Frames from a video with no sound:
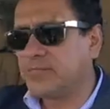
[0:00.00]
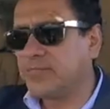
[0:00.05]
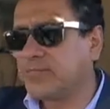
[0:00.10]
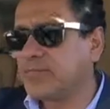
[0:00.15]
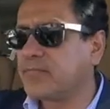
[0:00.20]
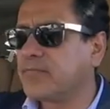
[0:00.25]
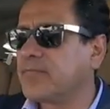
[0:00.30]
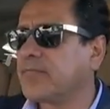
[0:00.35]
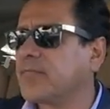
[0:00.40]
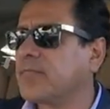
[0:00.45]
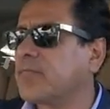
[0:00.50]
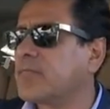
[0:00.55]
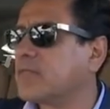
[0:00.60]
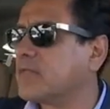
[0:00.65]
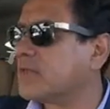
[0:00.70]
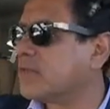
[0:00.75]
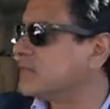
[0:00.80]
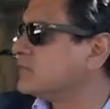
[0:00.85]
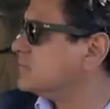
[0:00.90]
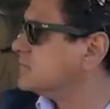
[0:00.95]

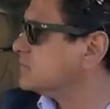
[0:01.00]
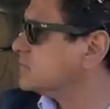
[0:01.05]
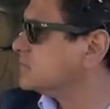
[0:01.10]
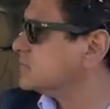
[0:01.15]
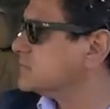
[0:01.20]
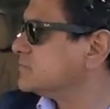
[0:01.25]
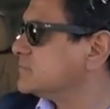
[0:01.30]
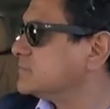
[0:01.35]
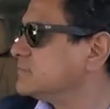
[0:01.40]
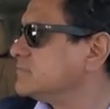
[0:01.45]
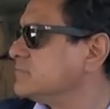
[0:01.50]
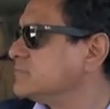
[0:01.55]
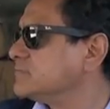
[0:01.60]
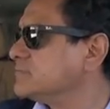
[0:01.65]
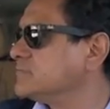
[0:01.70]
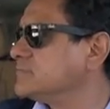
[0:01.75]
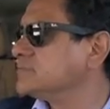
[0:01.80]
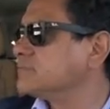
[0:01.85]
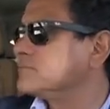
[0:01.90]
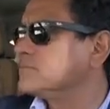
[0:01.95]

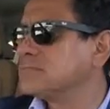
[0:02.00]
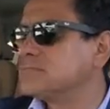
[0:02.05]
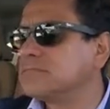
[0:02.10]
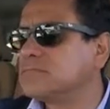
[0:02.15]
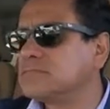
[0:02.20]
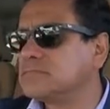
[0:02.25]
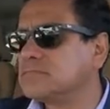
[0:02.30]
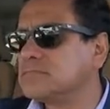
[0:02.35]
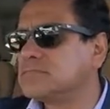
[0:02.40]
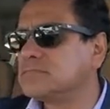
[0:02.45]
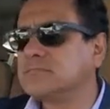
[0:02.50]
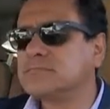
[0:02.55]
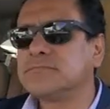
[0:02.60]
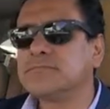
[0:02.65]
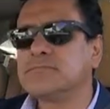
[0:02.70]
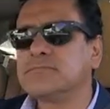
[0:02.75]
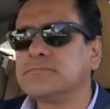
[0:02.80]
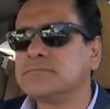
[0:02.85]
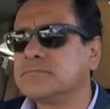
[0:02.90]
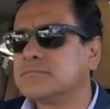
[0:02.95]

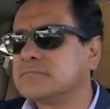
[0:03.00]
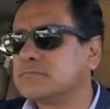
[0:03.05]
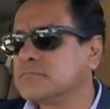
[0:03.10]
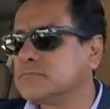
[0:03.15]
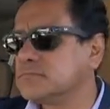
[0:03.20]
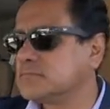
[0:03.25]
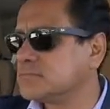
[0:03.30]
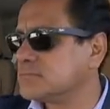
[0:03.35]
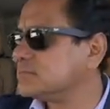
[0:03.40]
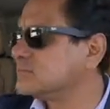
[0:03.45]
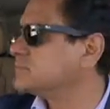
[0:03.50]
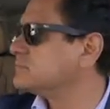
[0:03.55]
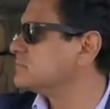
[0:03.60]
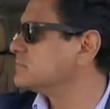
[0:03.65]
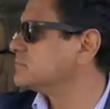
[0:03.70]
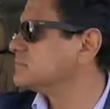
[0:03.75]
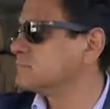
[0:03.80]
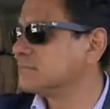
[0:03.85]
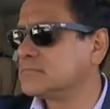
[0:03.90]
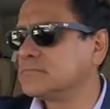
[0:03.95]

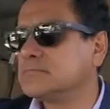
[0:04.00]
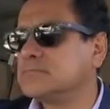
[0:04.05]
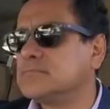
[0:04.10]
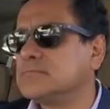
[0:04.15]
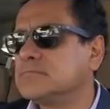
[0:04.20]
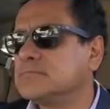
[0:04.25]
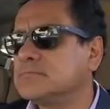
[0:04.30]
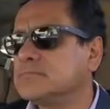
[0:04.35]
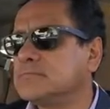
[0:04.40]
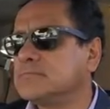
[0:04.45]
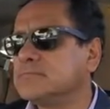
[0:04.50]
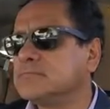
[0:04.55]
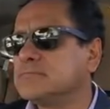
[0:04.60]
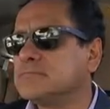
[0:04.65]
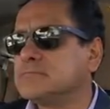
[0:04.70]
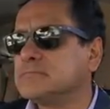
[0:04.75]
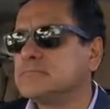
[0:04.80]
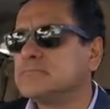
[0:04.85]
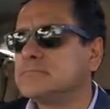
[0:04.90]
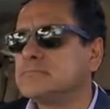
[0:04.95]

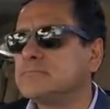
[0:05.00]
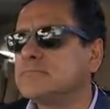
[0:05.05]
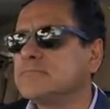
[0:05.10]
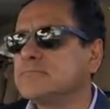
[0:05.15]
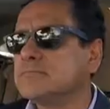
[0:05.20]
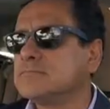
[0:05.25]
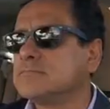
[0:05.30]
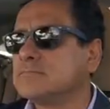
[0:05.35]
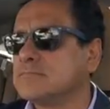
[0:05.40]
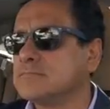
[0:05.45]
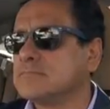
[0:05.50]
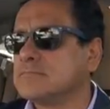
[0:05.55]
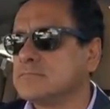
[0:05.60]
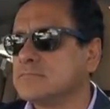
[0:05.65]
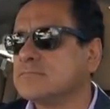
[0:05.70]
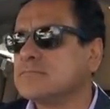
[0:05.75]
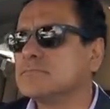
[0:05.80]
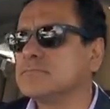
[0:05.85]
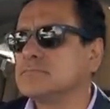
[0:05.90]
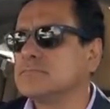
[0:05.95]

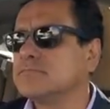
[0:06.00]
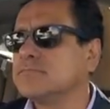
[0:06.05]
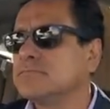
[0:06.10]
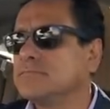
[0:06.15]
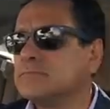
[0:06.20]
This person isn't speaking.